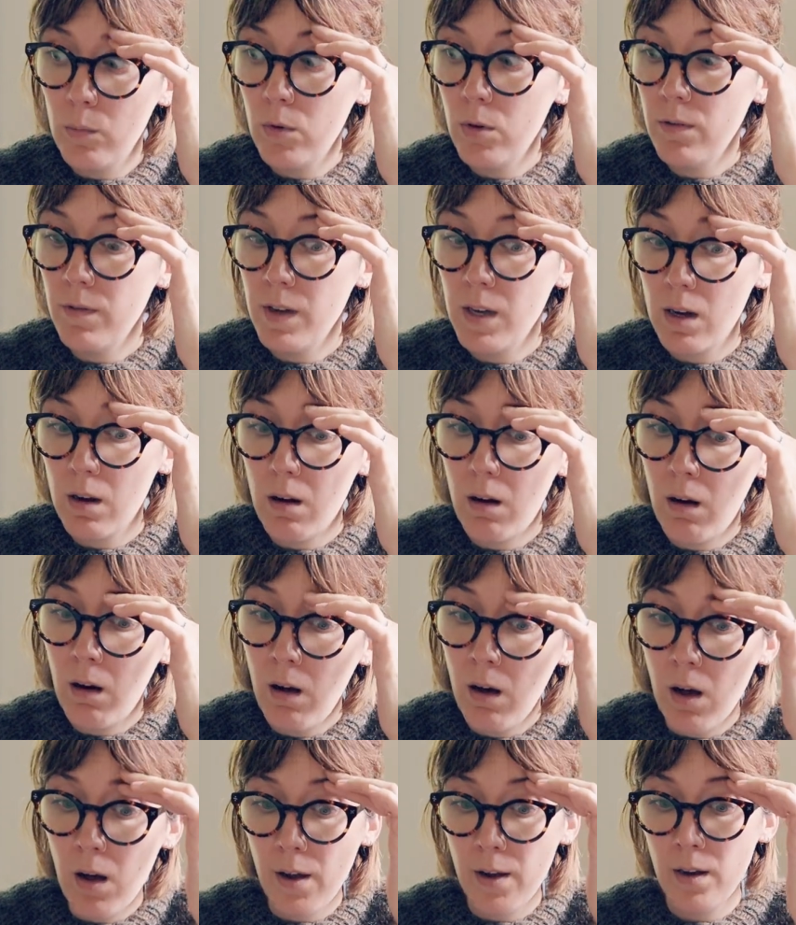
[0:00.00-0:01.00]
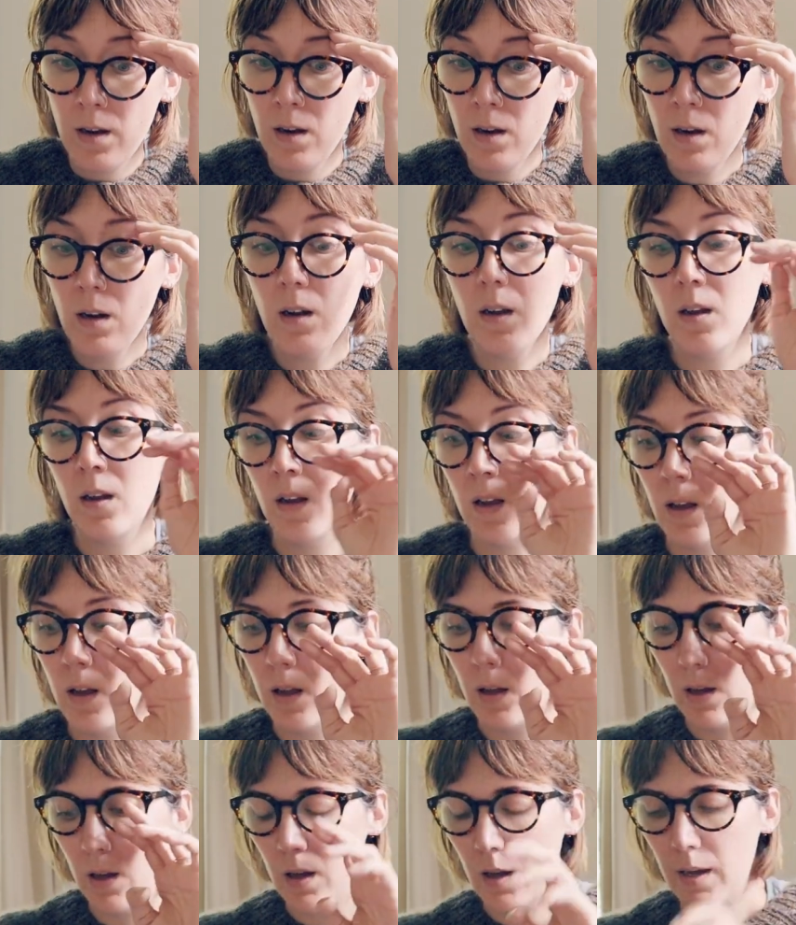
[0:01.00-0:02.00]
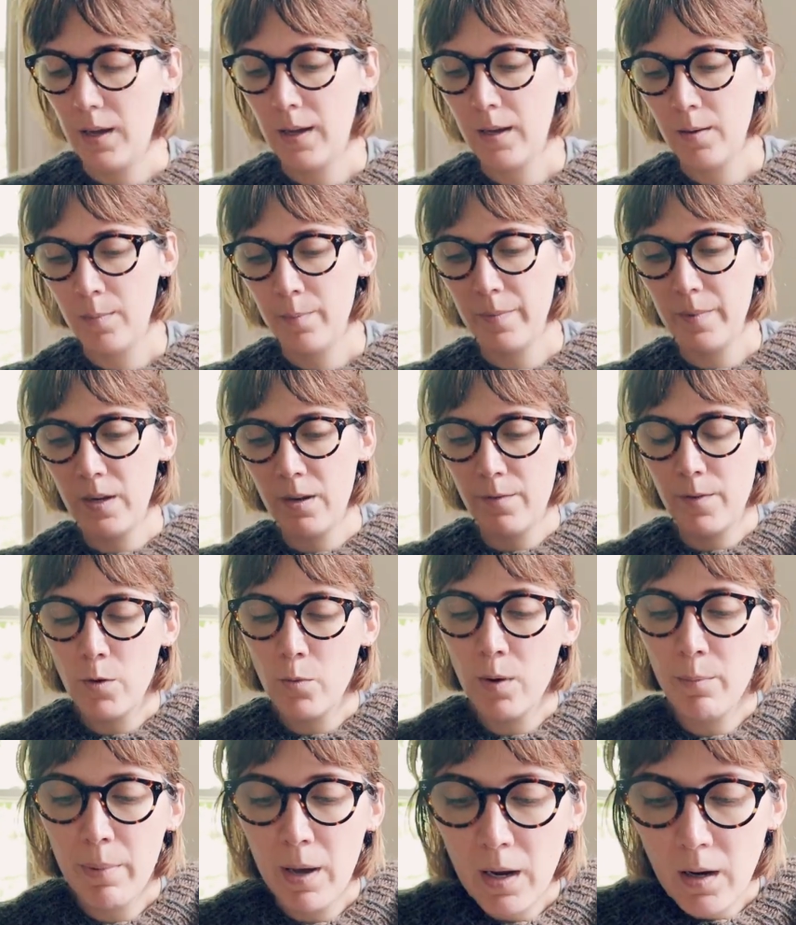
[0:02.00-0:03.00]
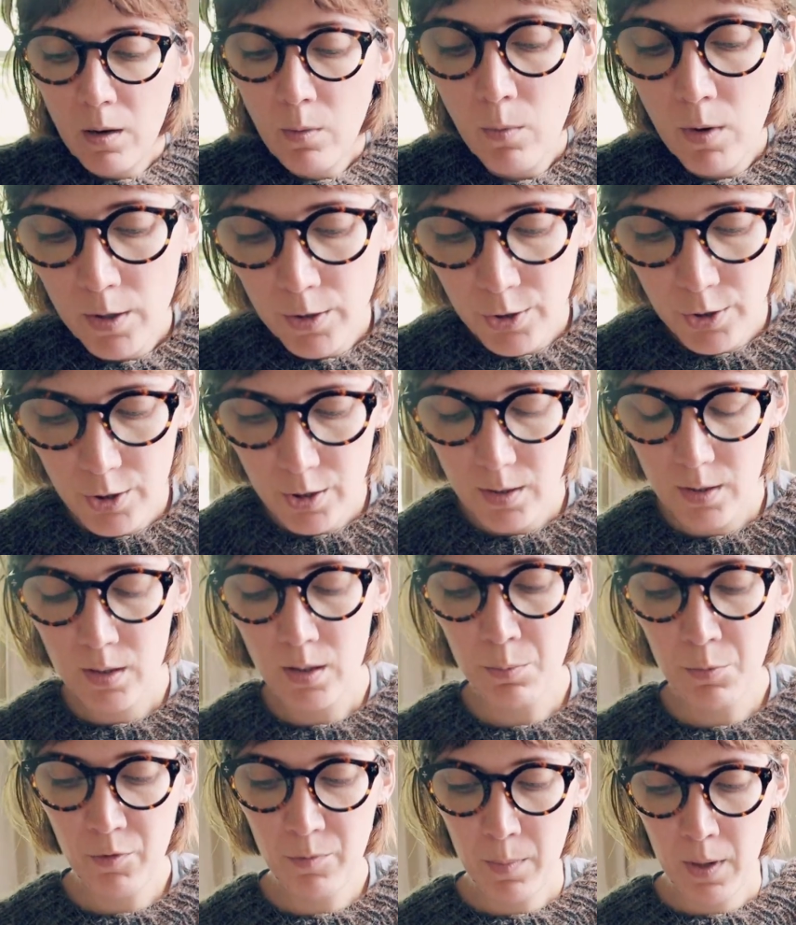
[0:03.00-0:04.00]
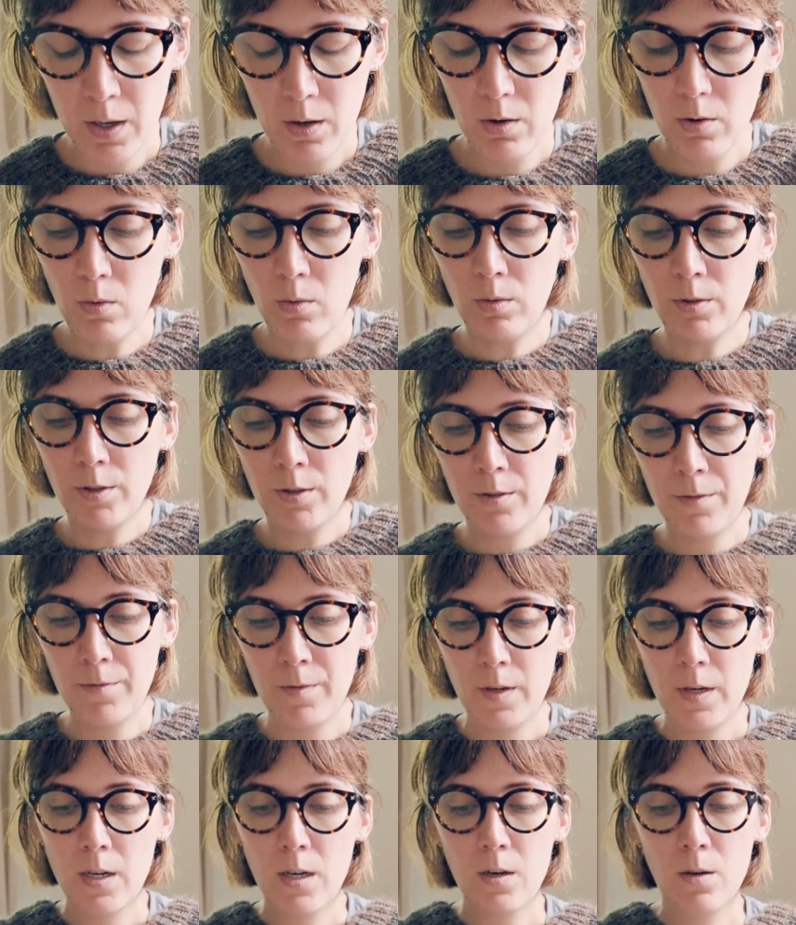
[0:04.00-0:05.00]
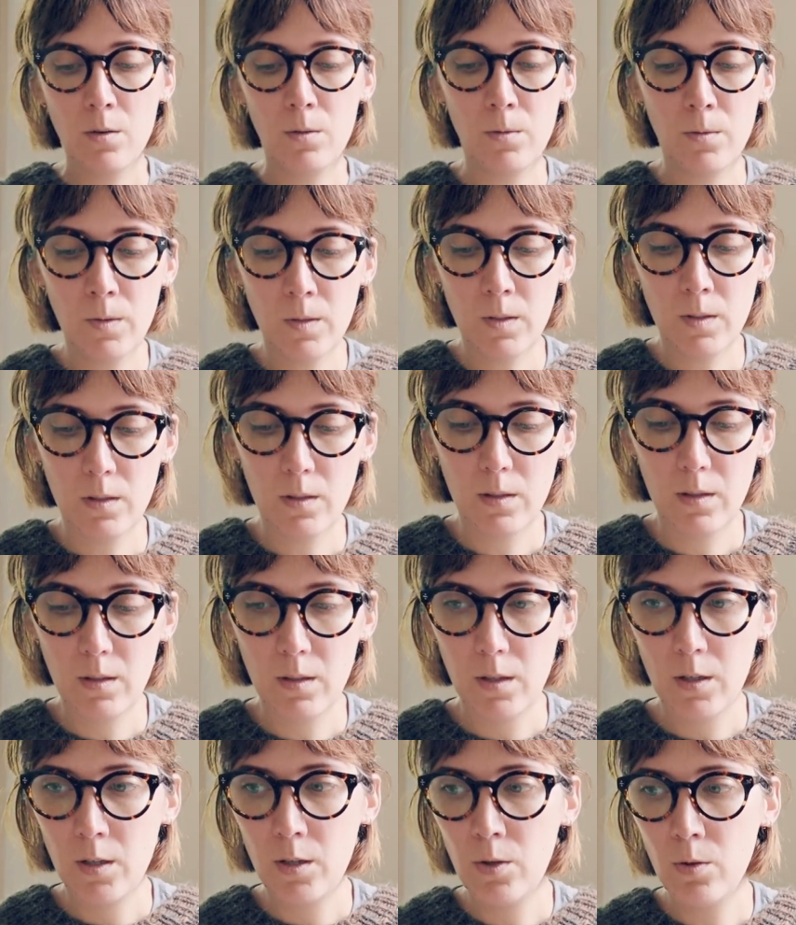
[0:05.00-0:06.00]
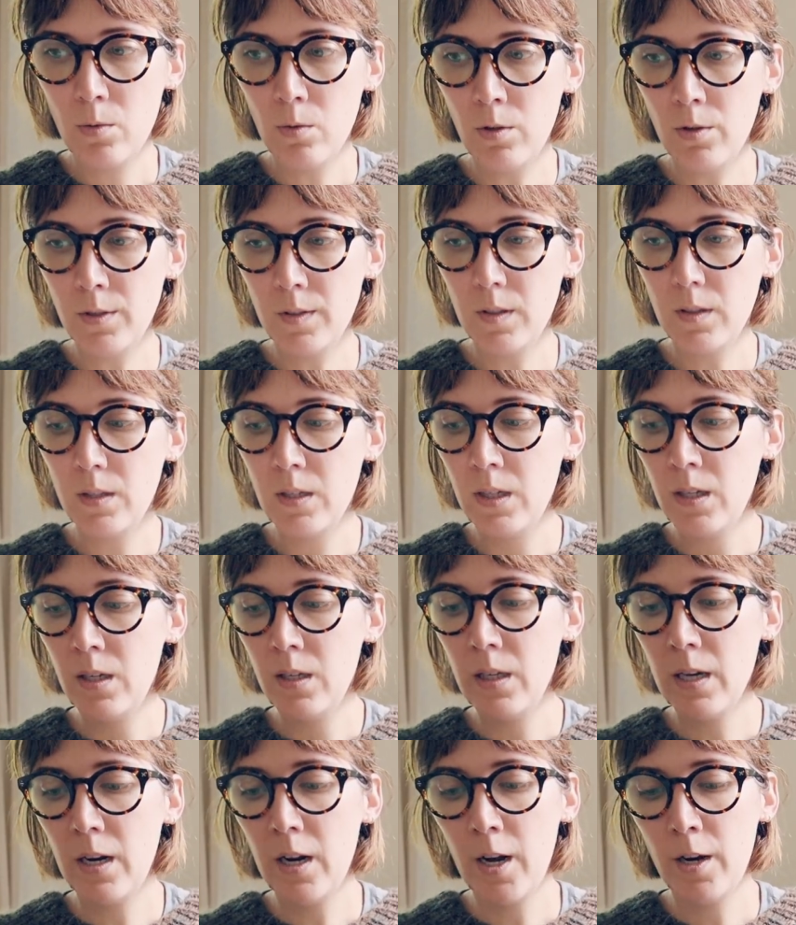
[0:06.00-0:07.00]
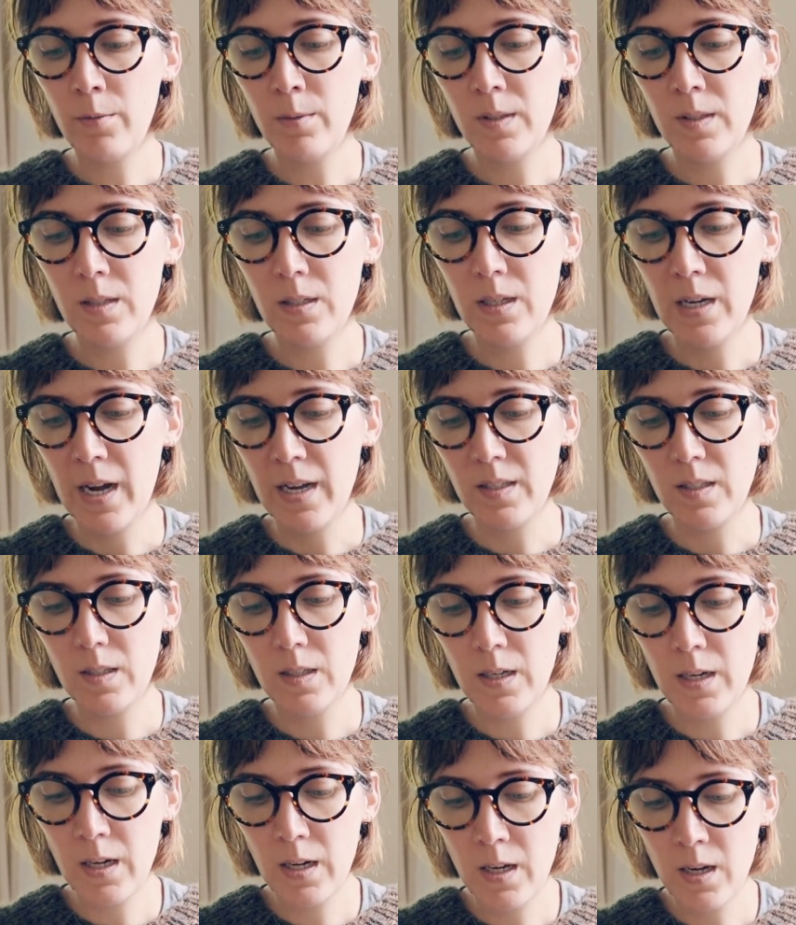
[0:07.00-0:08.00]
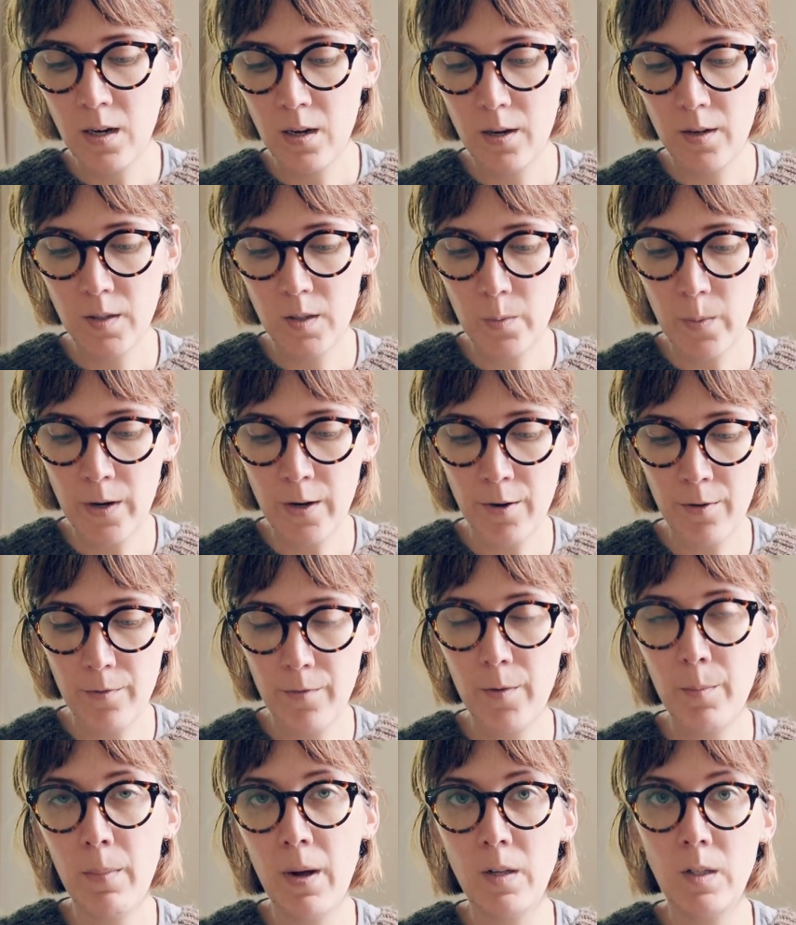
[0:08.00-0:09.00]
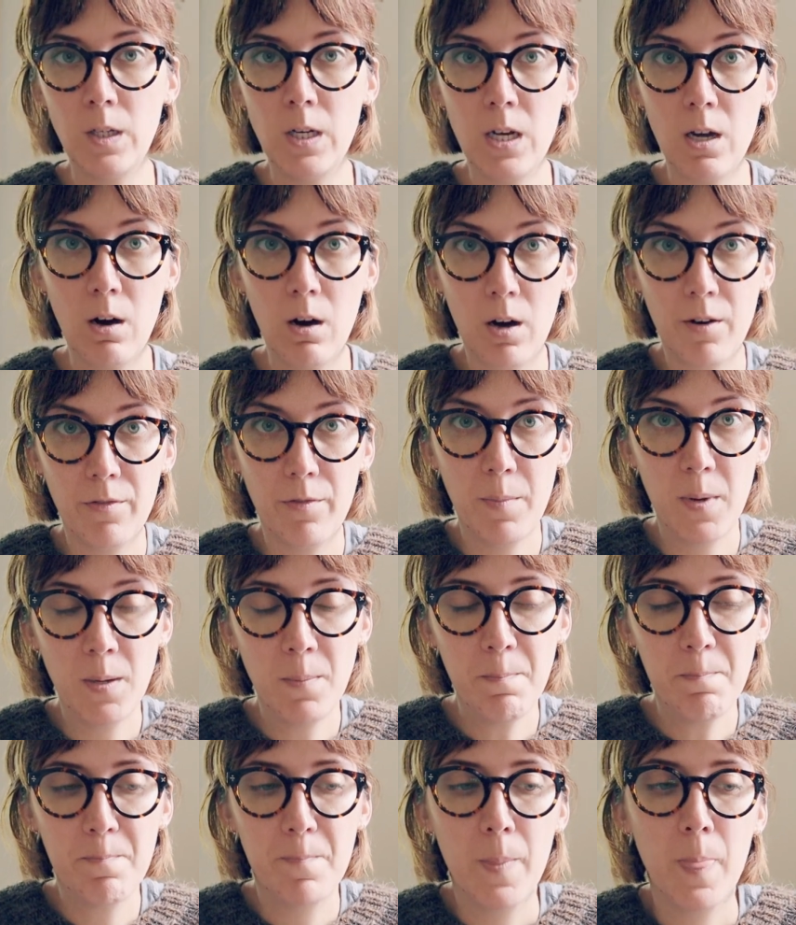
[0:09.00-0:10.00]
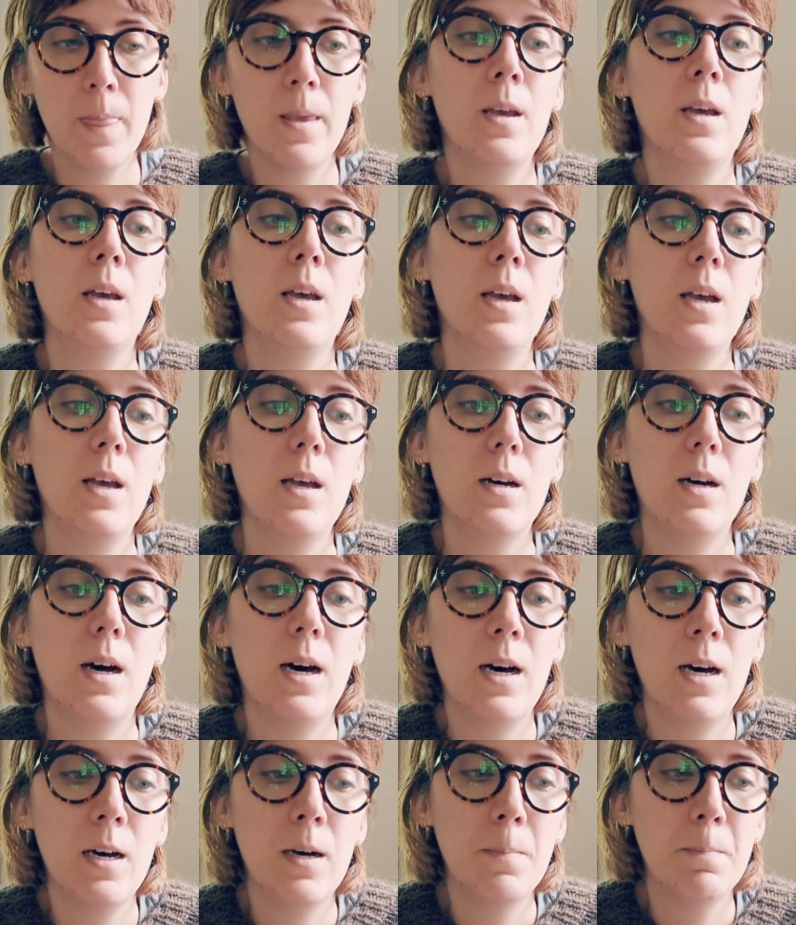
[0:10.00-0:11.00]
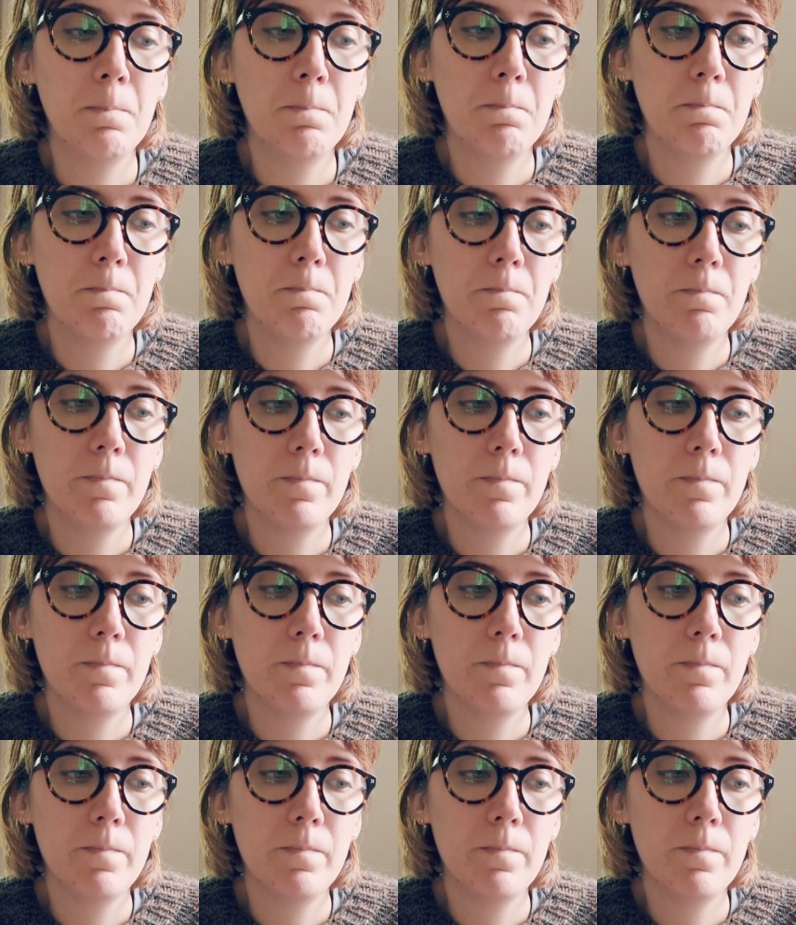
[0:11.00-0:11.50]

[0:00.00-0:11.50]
moving on, um, if you went back and watched some of my older videos, you'll see that I was test knitting a sweater for Melody Hoffmann. Um,